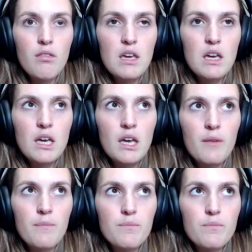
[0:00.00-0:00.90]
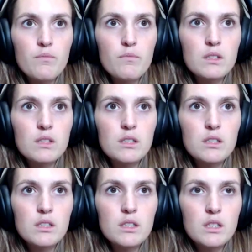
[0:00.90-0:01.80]
the
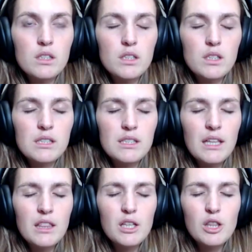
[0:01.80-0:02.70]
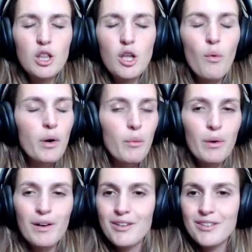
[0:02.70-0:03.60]
it's like the lower
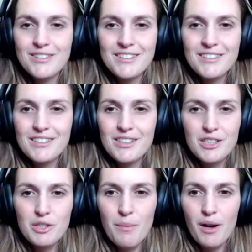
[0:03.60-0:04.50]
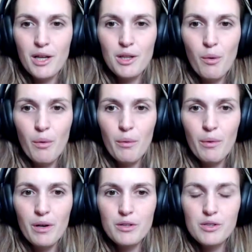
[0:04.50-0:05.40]
world, so the shamanic lower
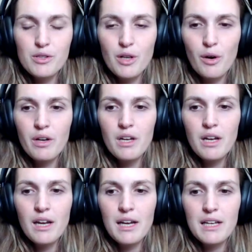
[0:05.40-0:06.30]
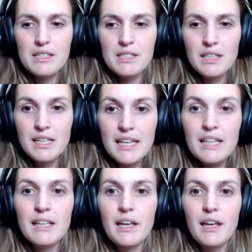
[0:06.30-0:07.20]
world. So it's the
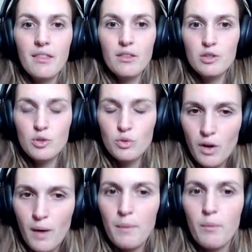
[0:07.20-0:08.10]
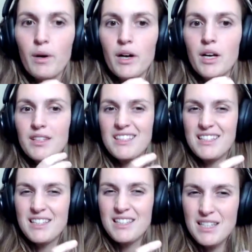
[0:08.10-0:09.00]
healing, the trauma work, the
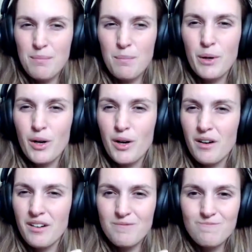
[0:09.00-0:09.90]
deeper